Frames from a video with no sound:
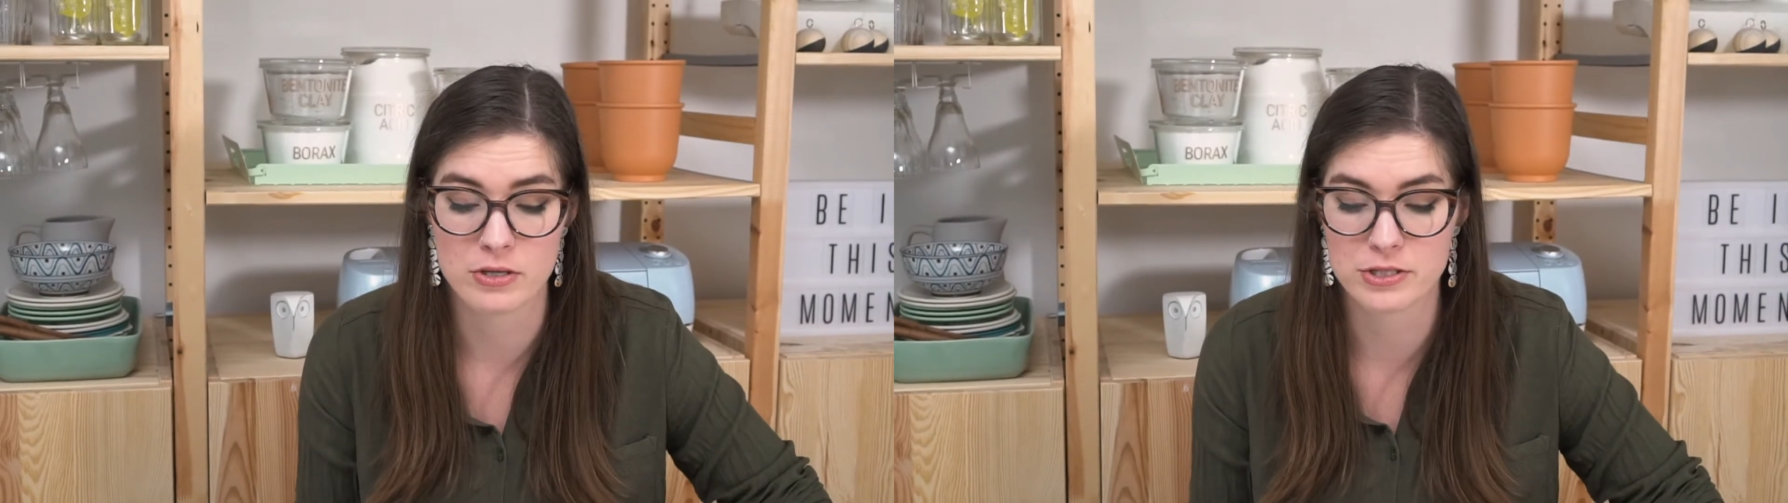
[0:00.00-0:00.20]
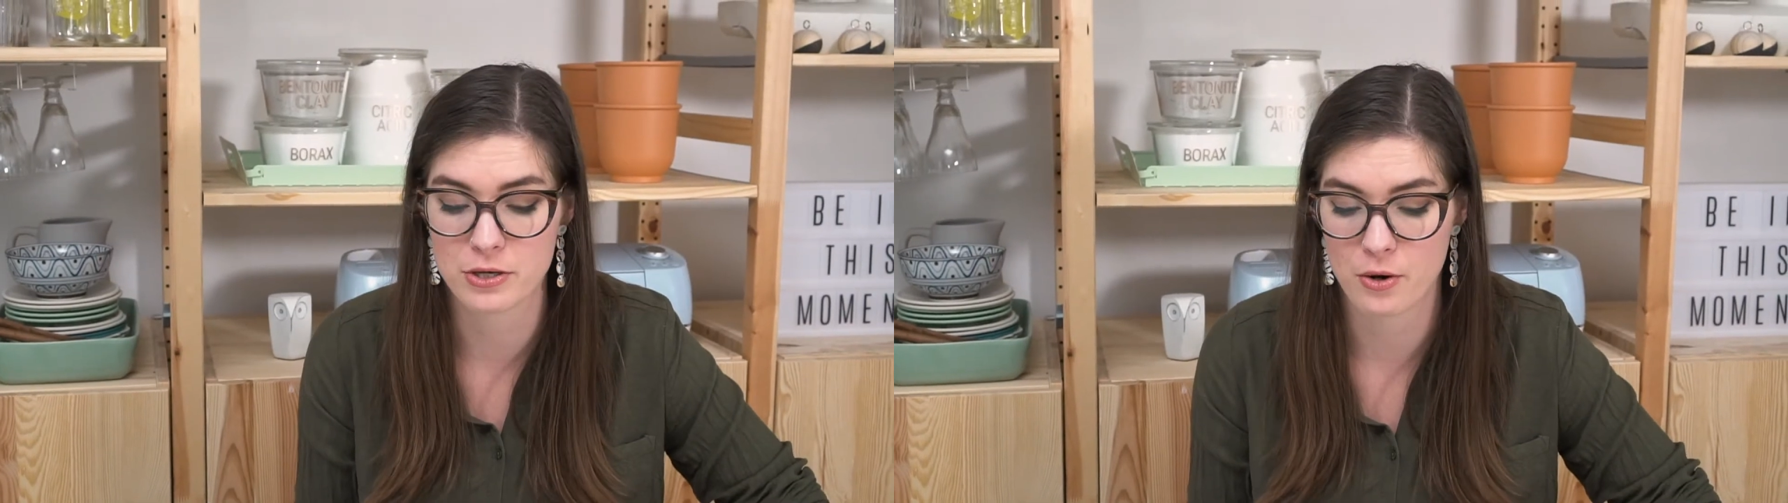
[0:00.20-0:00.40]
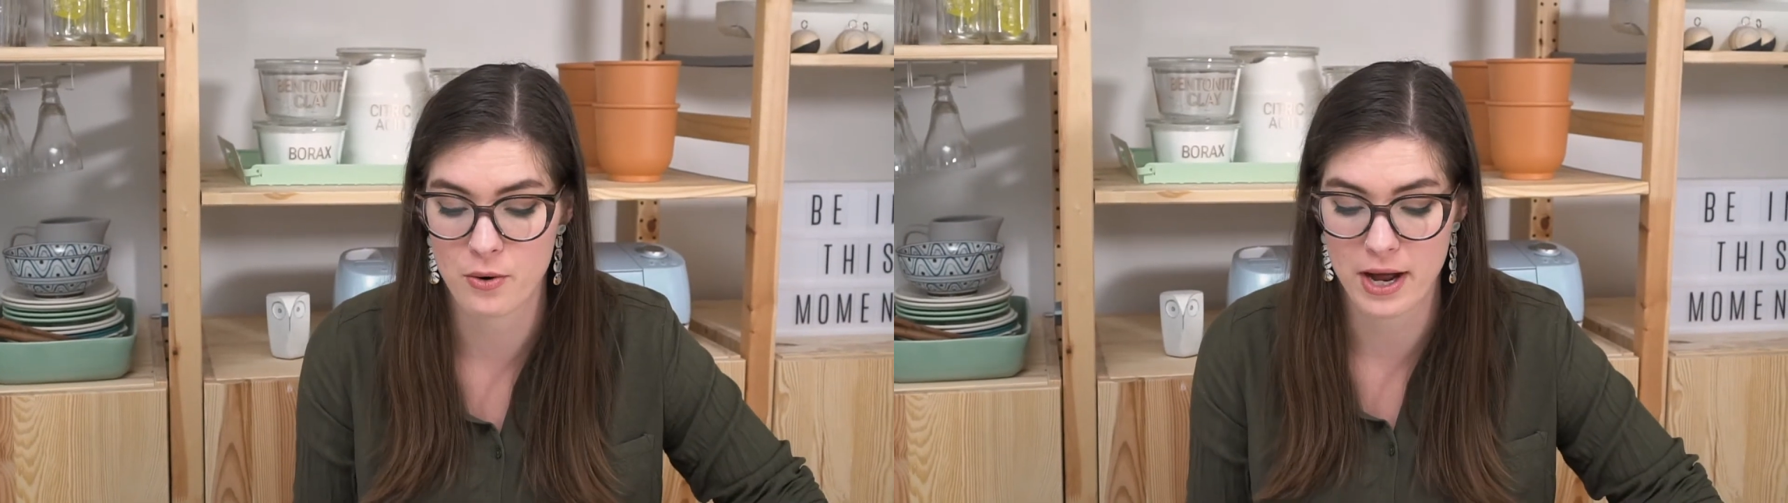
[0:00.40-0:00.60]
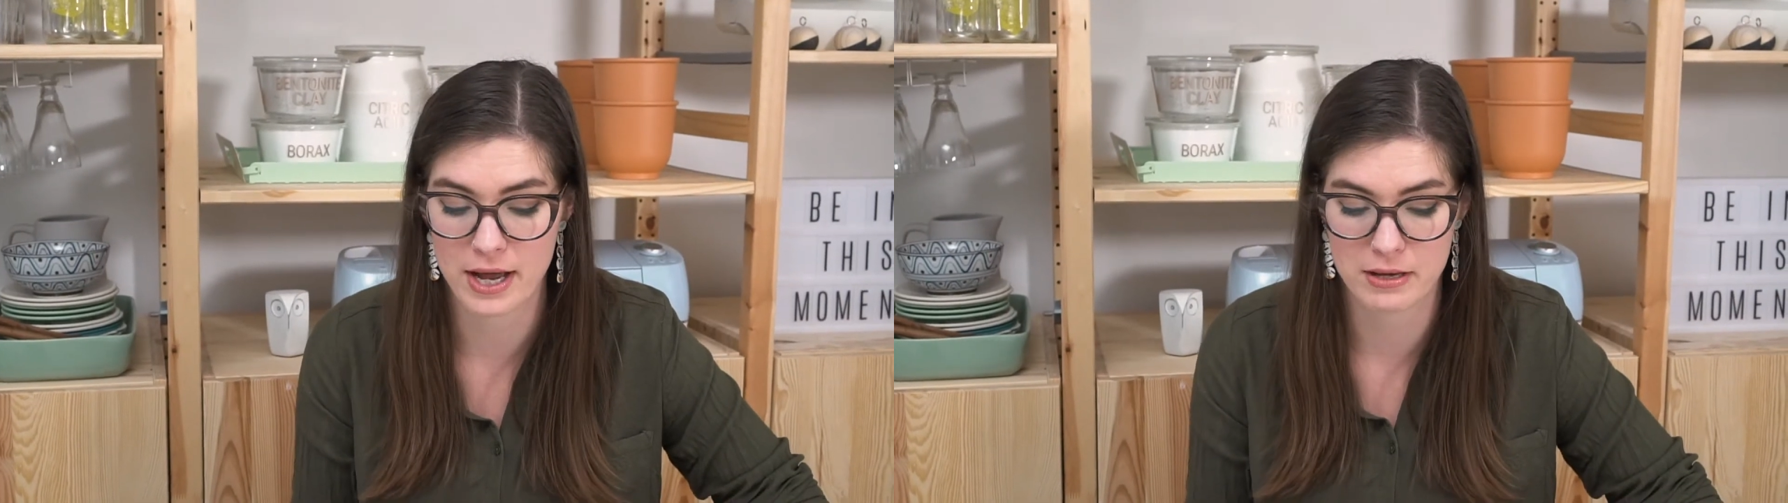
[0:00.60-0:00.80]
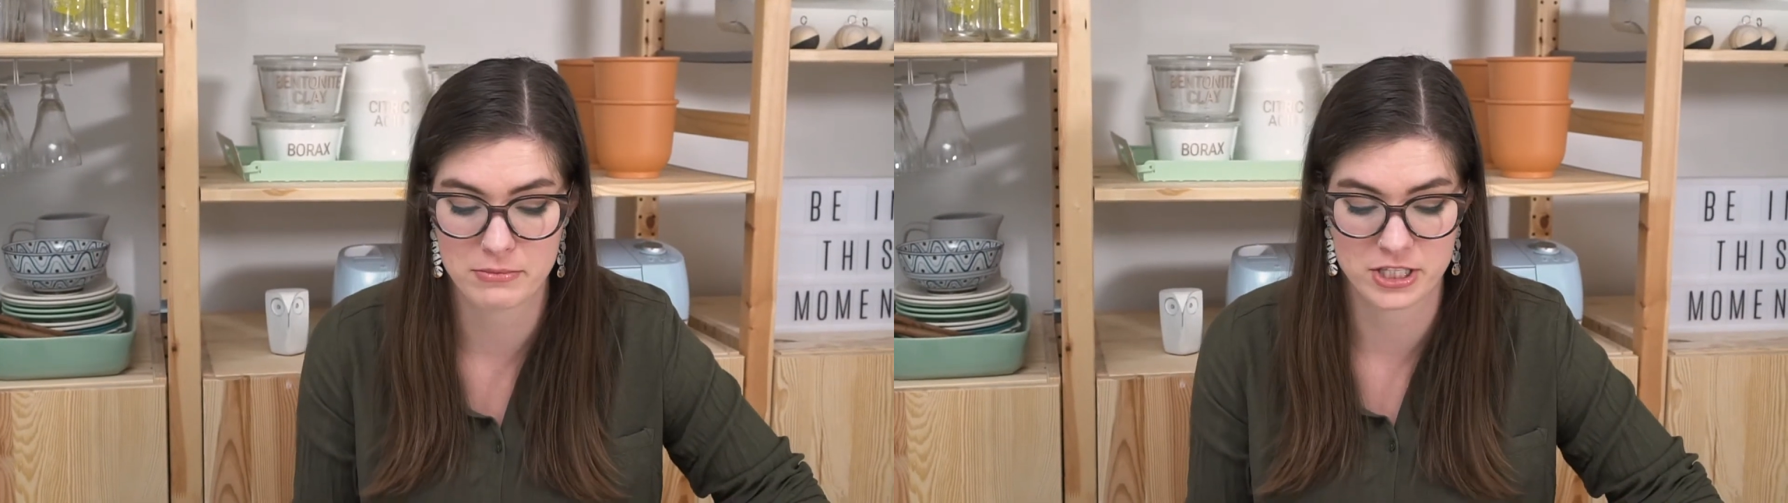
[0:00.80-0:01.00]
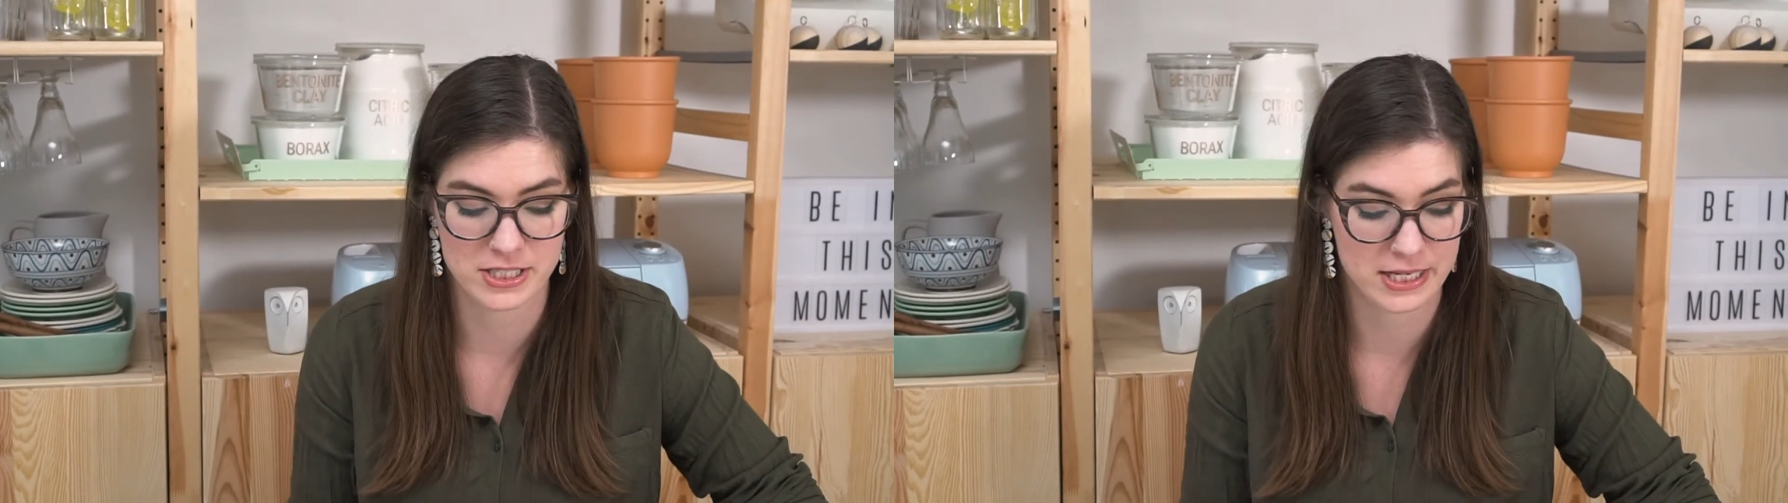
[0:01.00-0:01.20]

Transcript: so I'm just